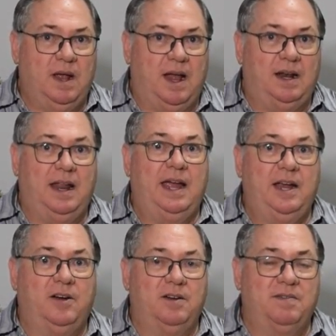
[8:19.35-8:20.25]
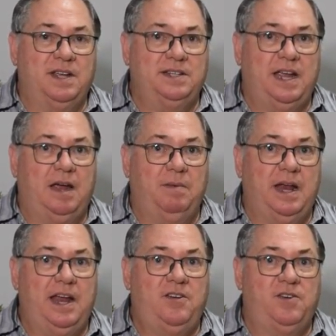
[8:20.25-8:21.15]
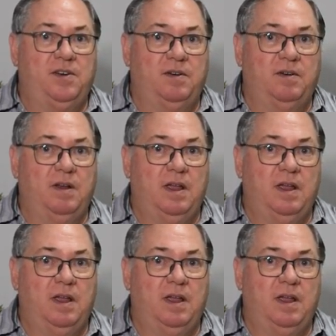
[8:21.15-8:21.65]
a layer of contamination